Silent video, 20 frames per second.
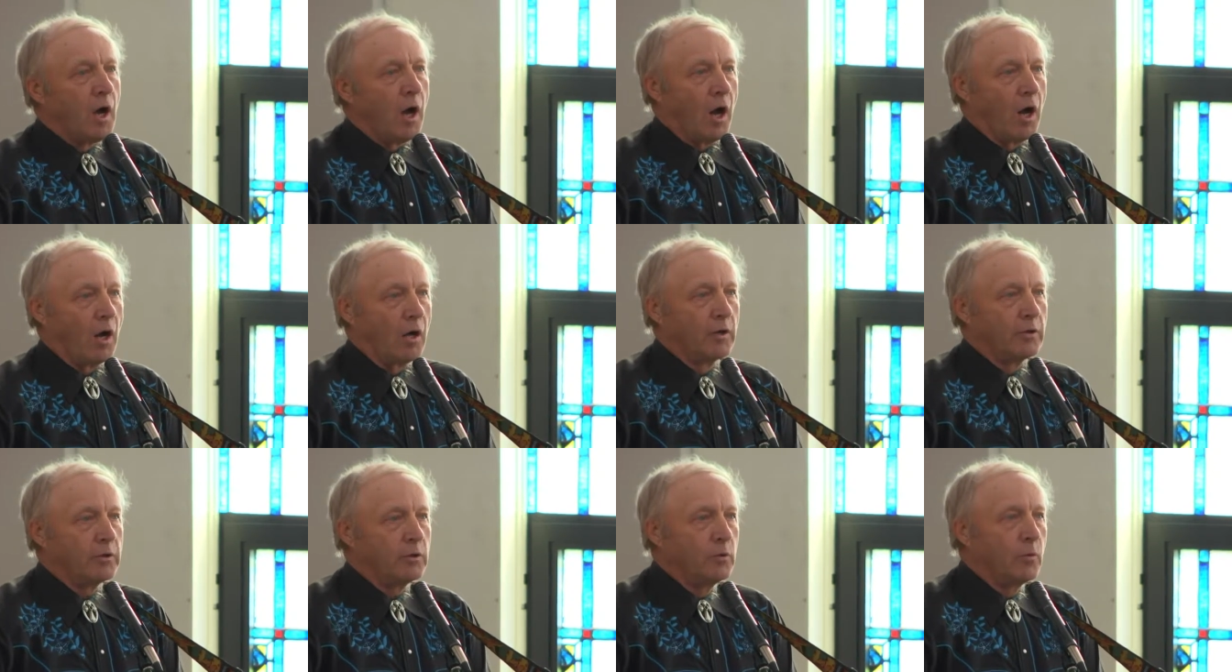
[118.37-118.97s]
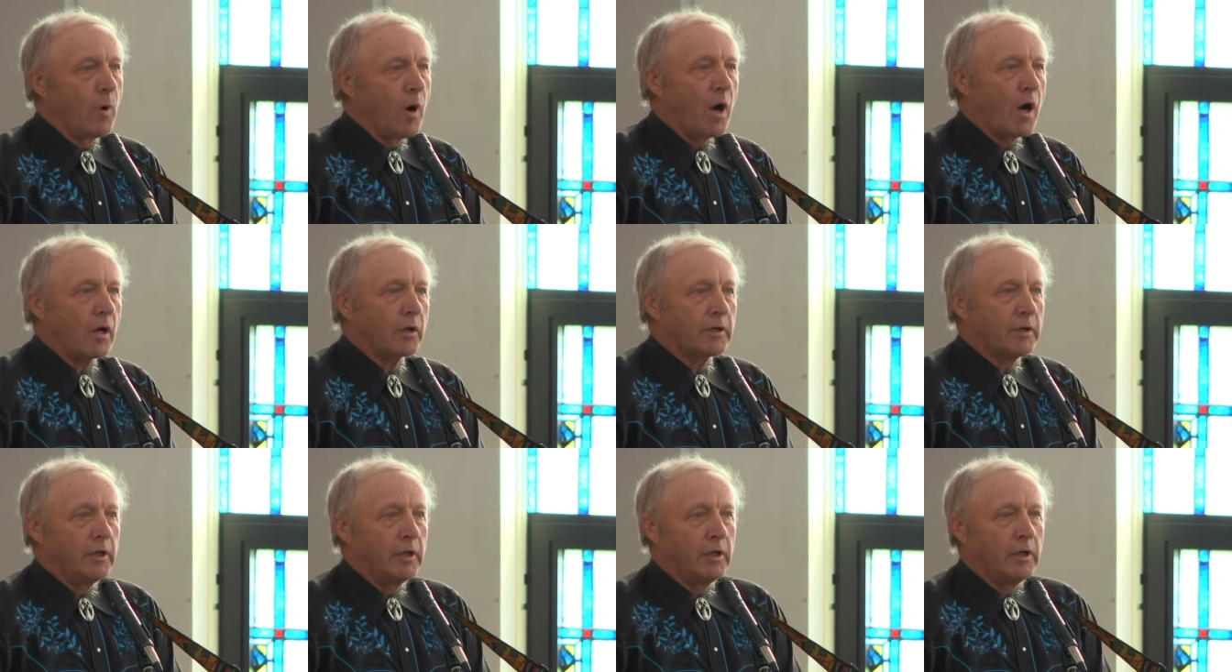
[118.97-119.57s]
Are you
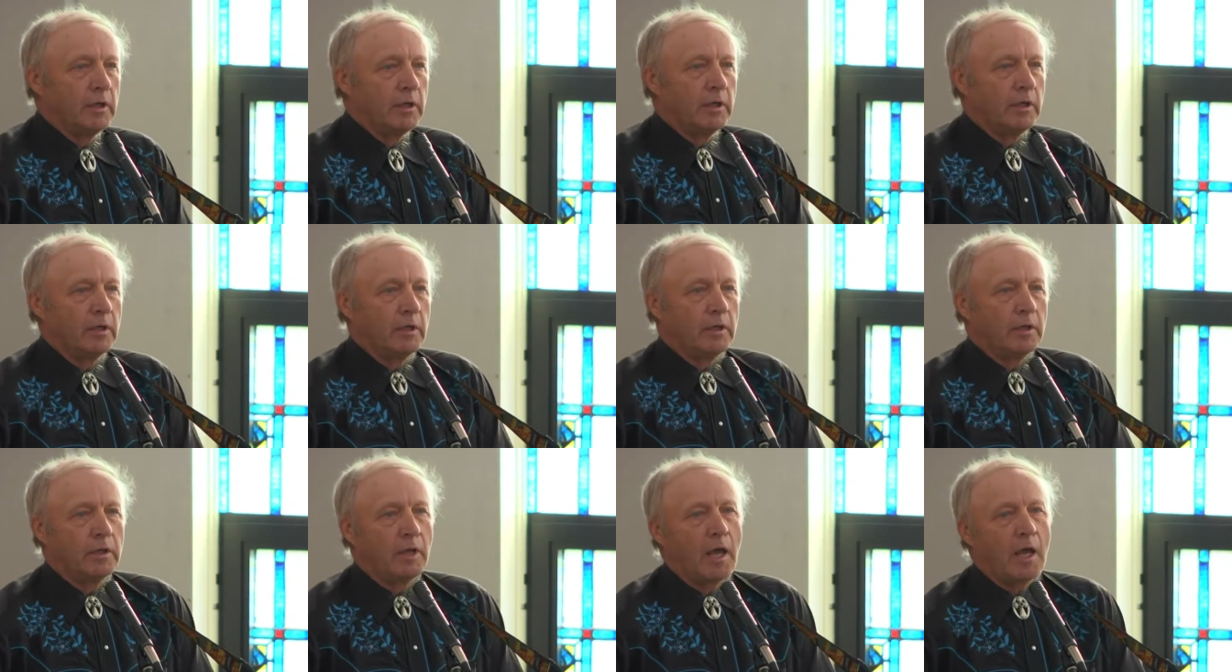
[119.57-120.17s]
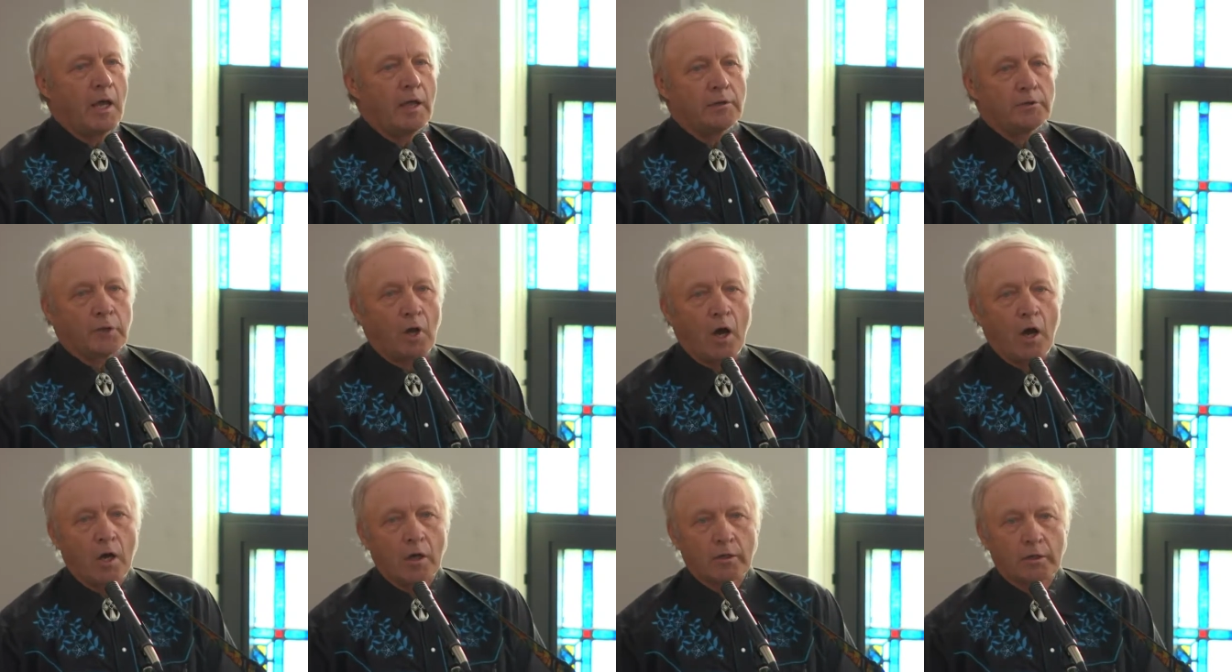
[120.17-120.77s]
walking and
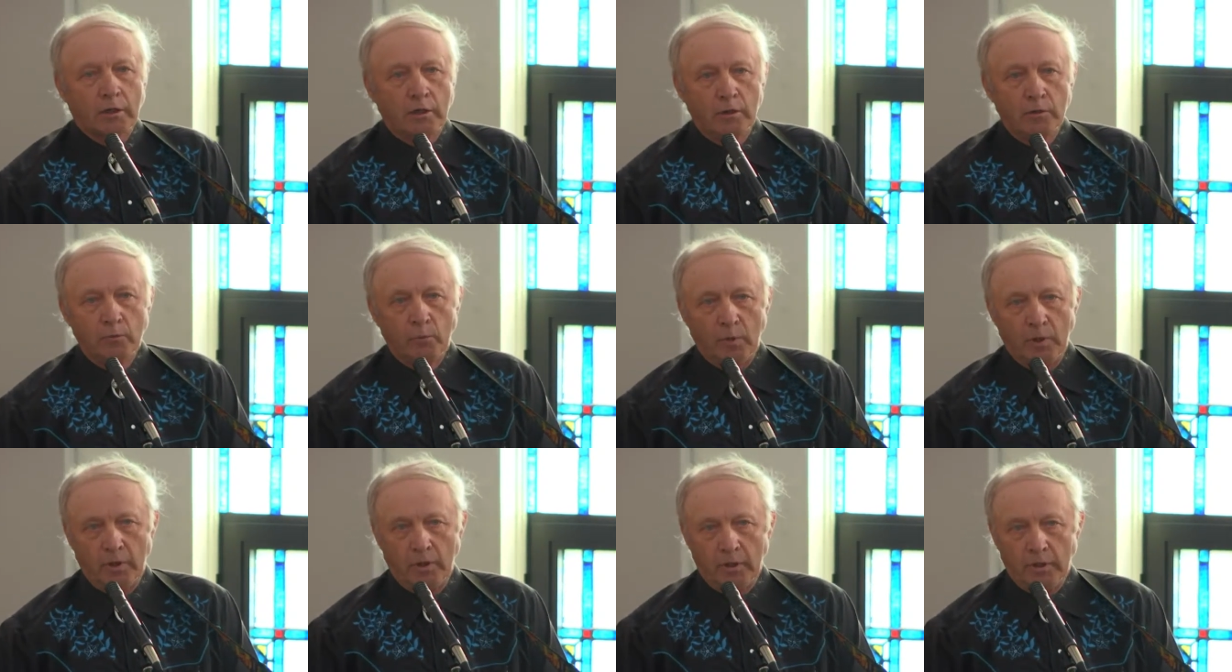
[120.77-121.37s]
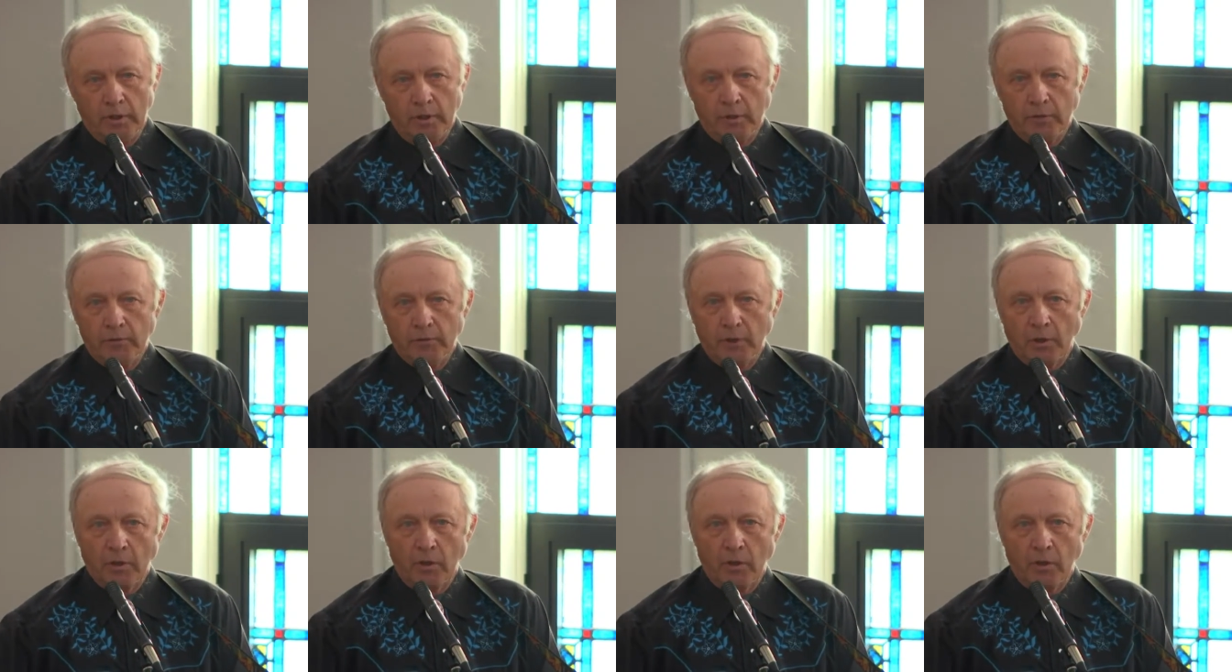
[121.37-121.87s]
talking with the